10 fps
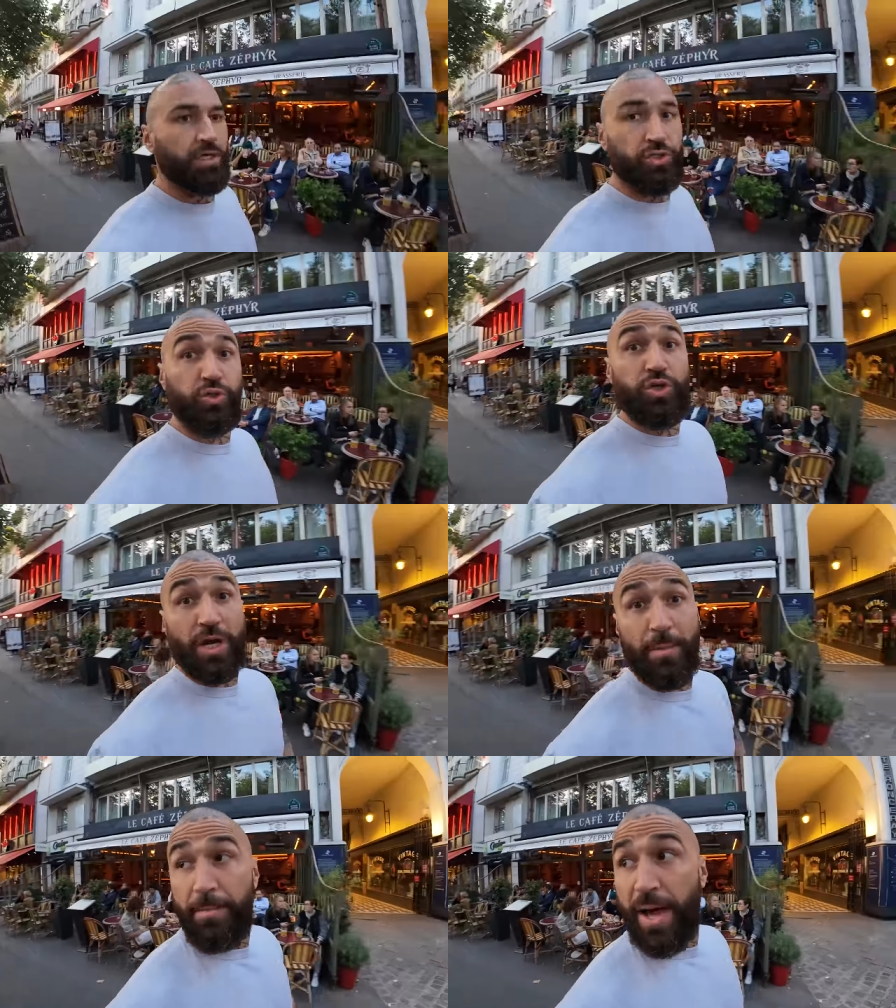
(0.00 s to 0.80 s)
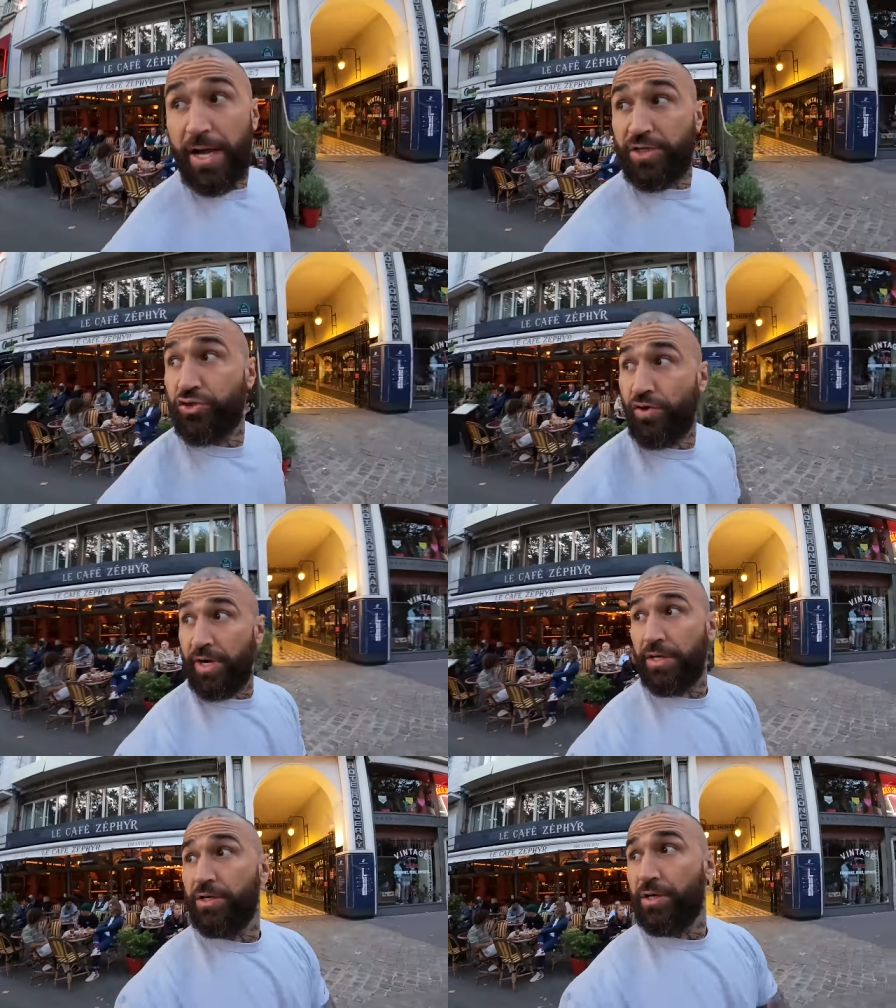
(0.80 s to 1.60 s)
This looks like a mad
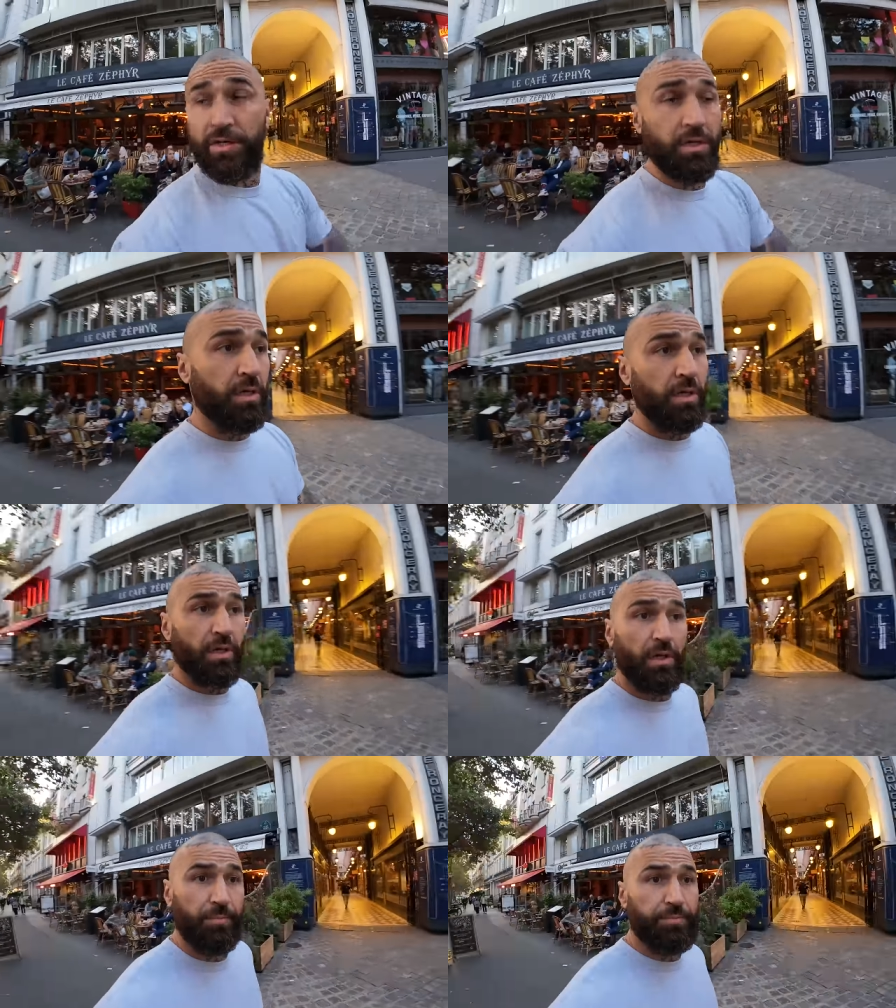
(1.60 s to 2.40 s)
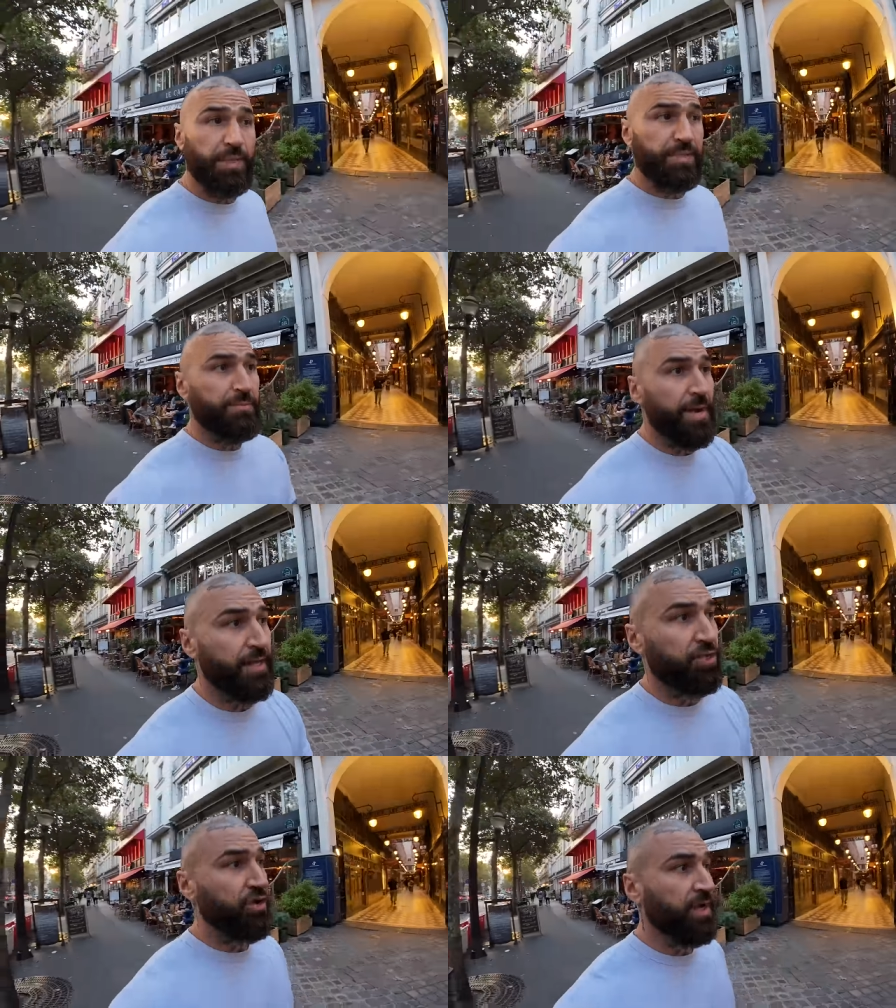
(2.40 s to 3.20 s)
street. Busy
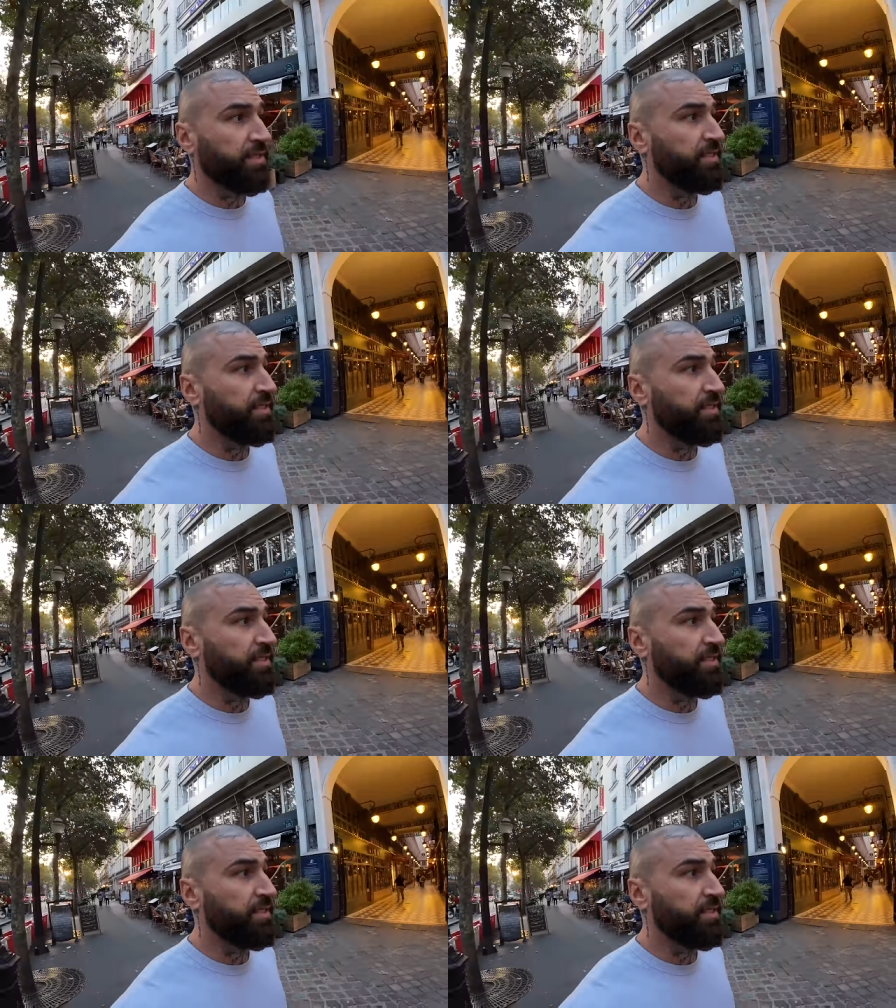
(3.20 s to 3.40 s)
main street, it